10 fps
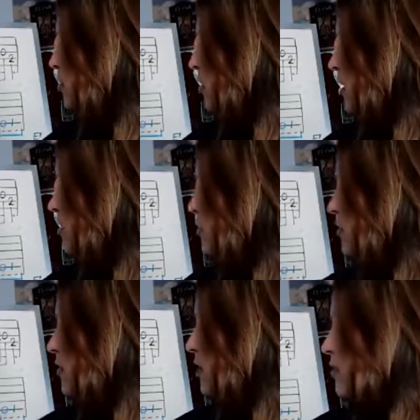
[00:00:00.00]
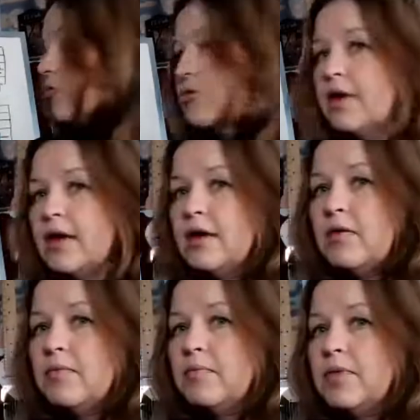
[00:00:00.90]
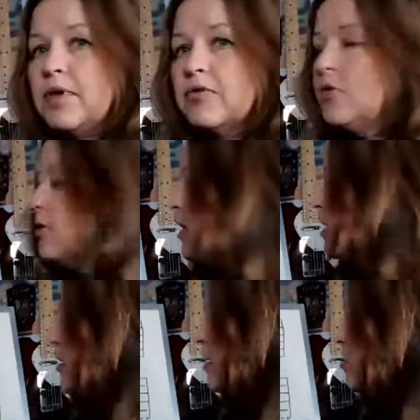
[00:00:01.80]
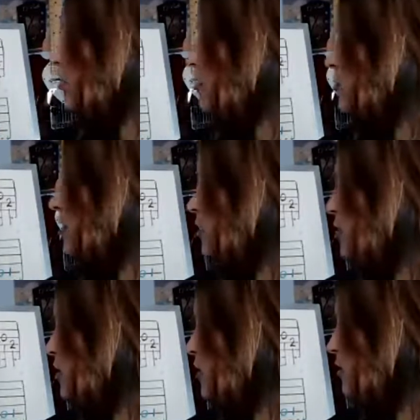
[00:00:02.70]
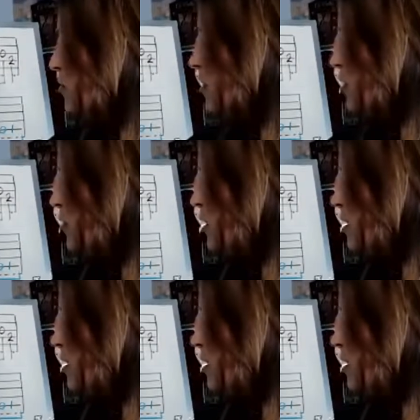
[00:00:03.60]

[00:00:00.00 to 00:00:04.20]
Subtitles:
practicing that scale because, oh yeah, you can see it good enough while I'm